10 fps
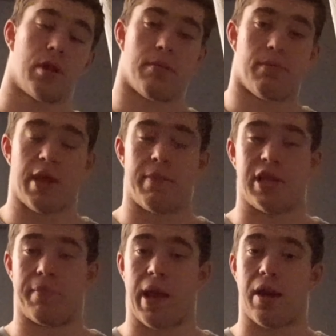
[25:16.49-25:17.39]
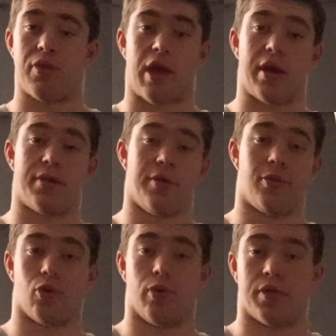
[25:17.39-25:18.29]
Maybe the bands are
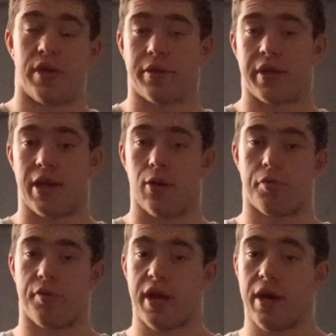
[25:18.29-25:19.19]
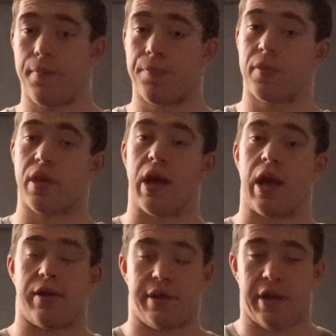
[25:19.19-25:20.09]
assisting you with 60 kilos there,
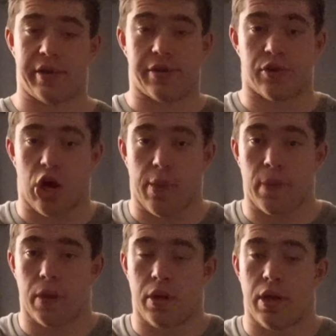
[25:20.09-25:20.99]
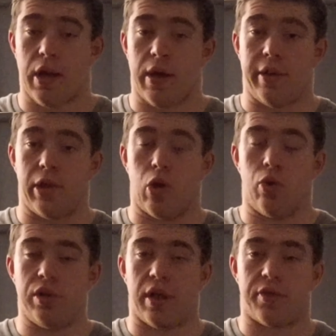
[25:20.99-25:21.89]
and then at the top, they're
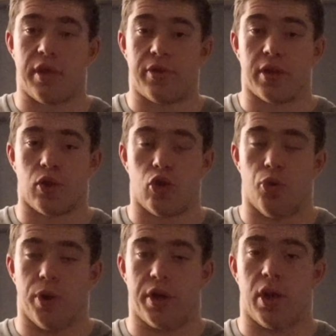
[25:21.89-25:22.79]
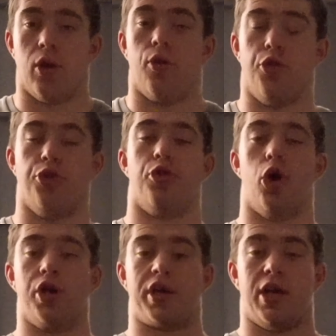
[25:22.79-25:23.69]
only assisting you with
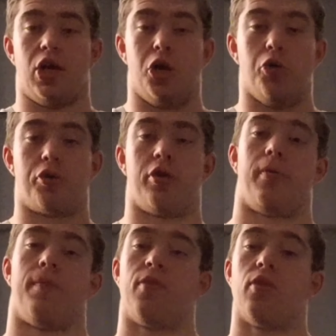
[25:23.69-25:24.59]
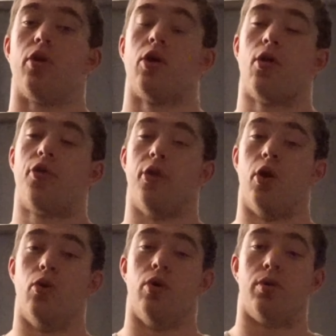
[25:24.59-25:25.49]
30 kilos.
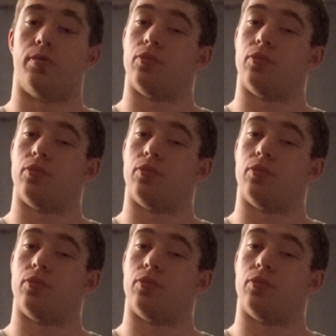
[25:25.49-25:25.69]
So